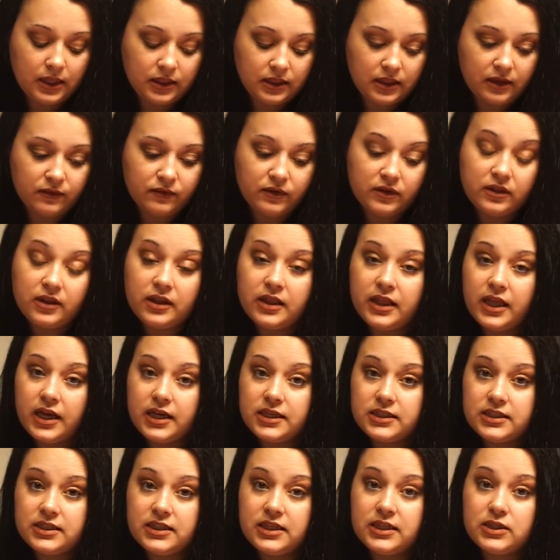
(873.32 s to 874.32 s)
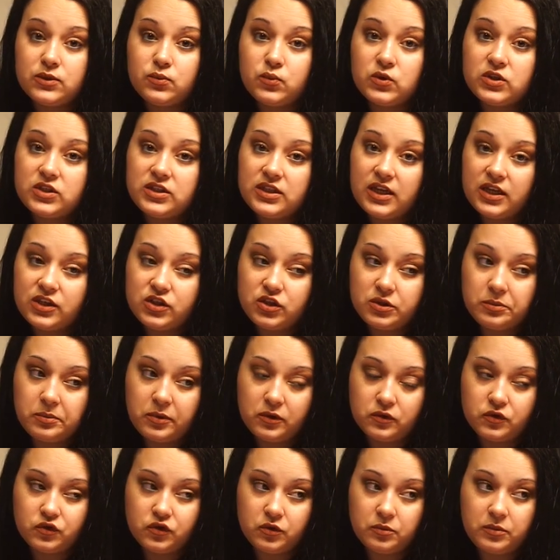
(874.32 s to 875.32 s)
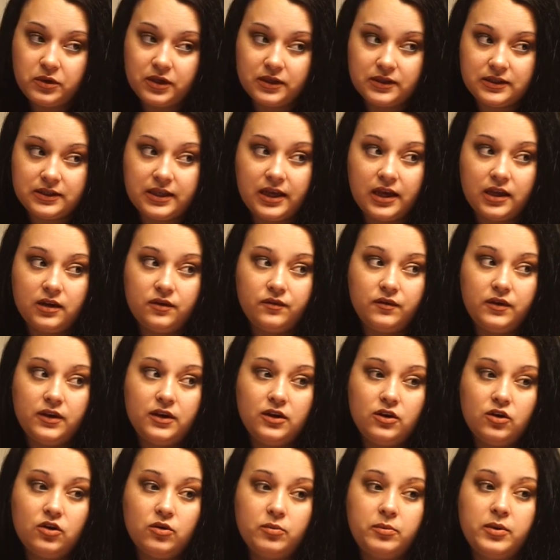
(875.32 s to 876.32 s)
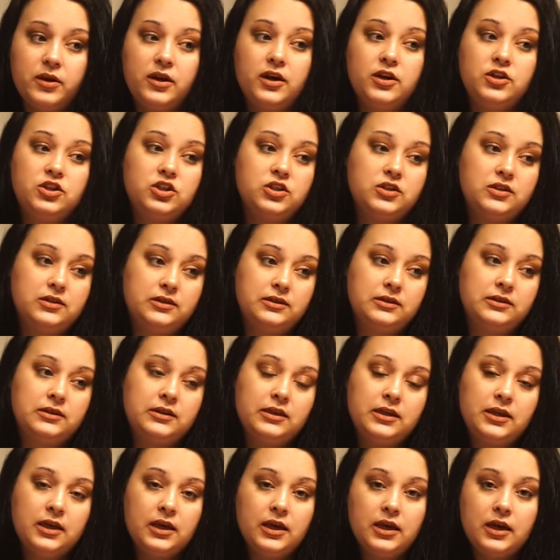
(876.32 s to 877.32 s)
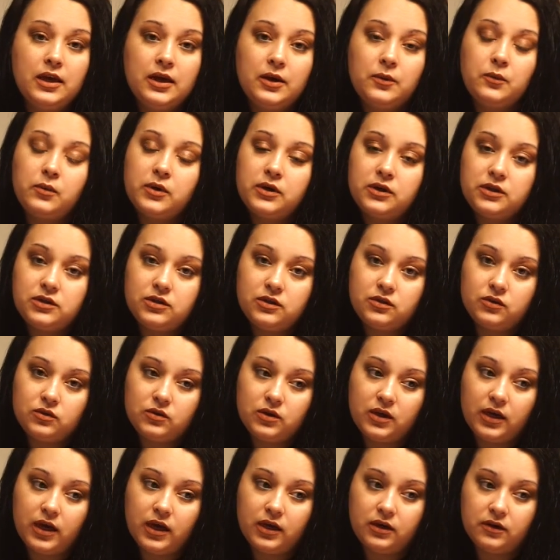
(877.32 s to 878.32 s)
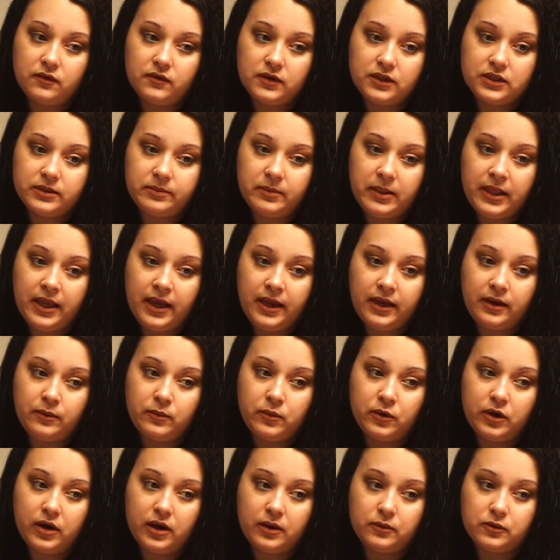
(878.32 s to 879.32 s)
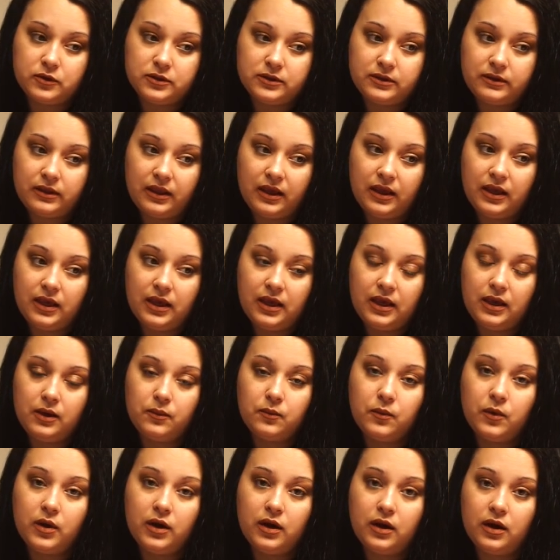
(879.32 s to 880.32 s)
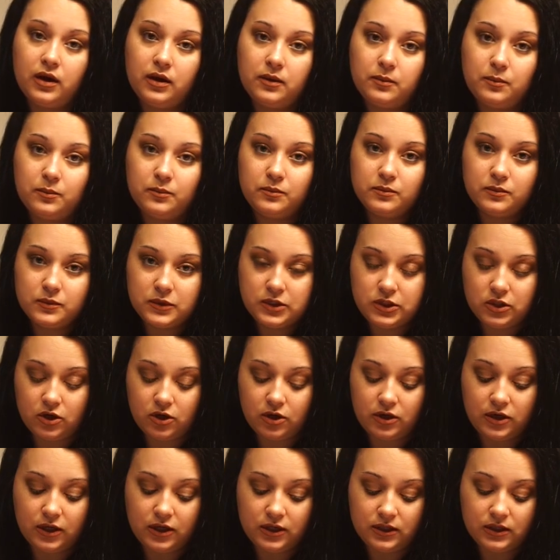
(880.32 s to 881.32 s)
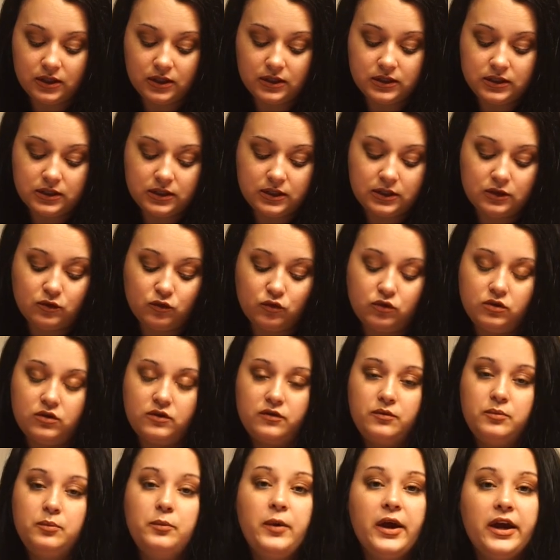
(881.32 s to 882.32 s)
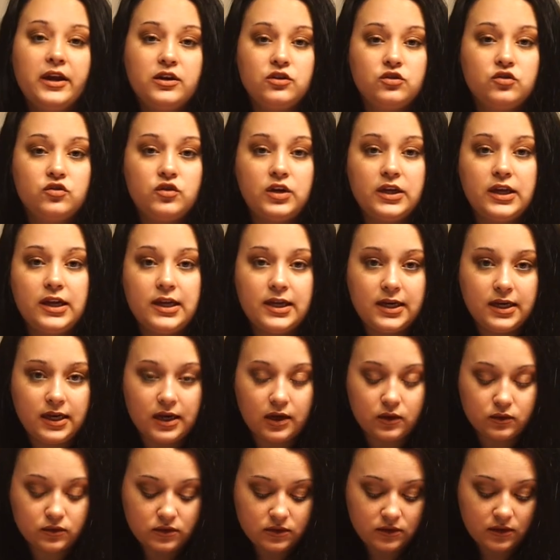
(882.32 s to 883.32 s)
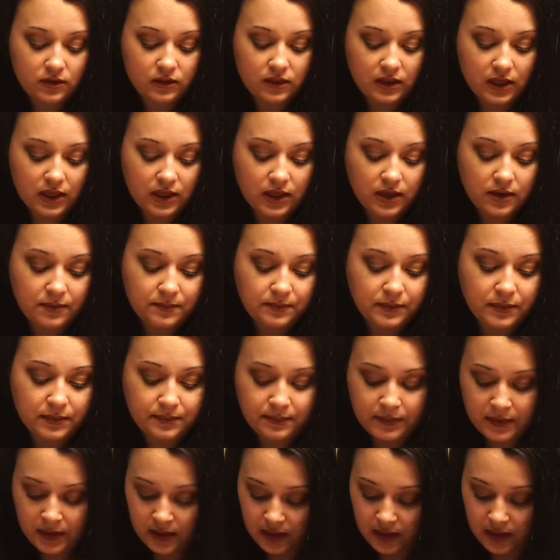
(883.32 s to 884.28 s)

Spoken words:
nevertheless, this was not supposed to be a sad video, but I just wanted to kind of explain what I was thinking when I'm starting this sort of pantry clean out thing.